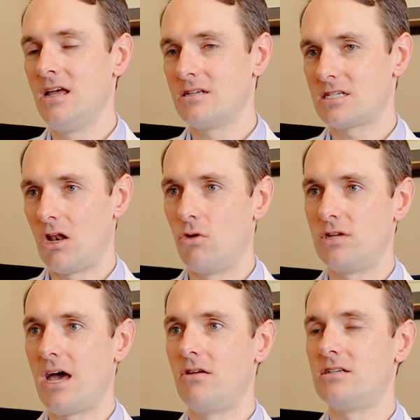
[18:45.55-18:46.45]
slow
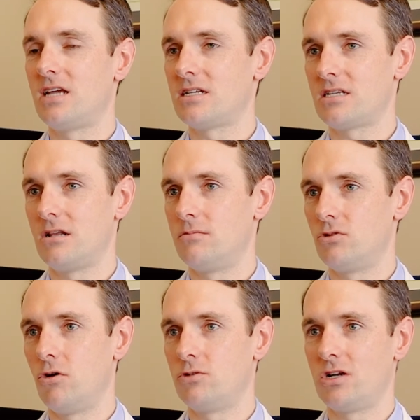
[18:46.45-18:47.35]
down intestinal
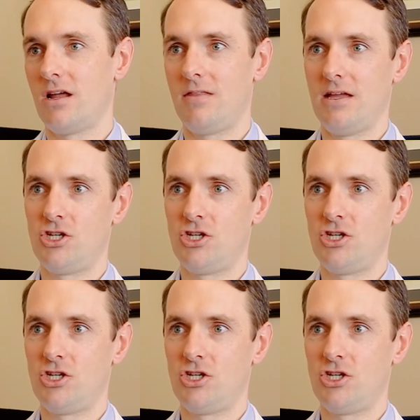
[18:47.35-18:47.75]
absorption, and they